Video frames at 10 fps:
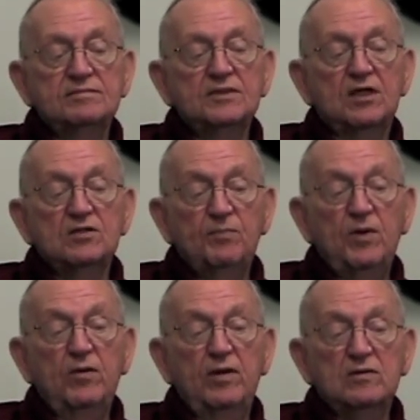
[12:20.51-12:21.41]

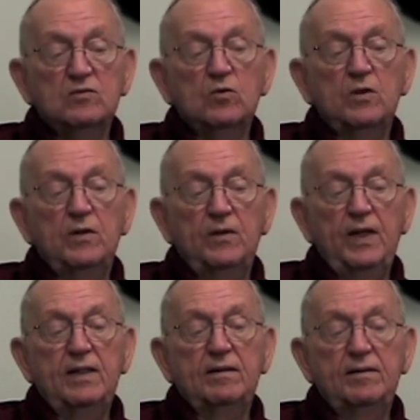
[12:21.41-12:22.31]
experience where you
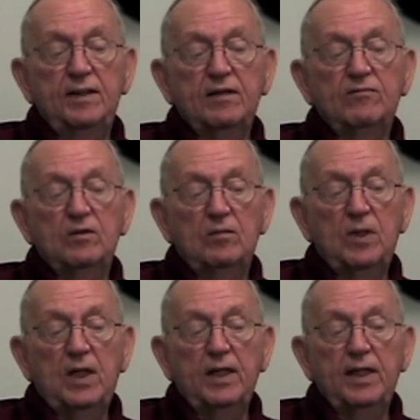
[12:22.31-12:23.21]
had to dig for the
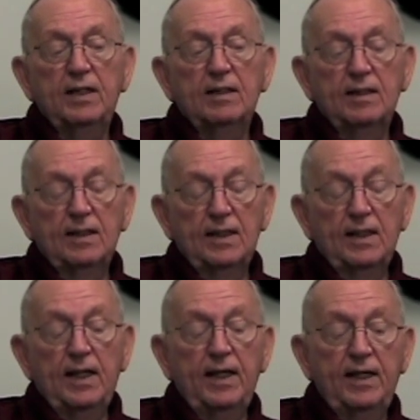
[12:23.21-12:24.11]
body.
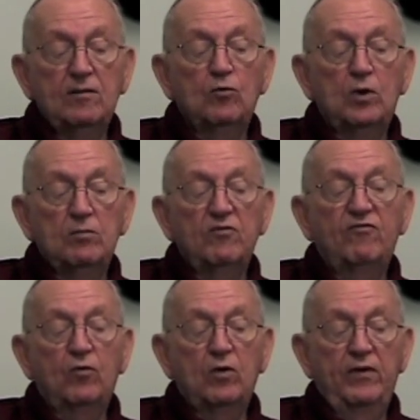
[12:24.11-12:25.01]
I had one
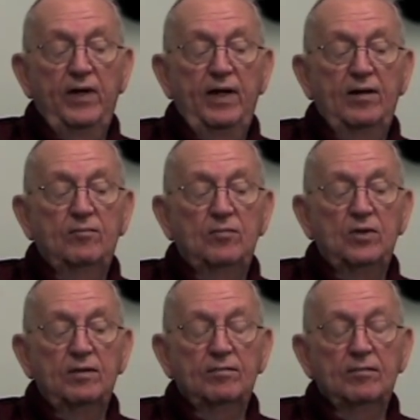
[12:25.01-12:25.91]
before that,
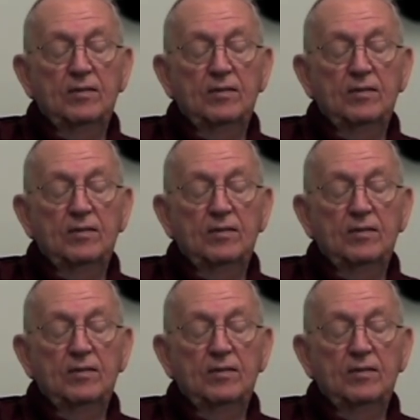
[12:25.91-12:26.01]
but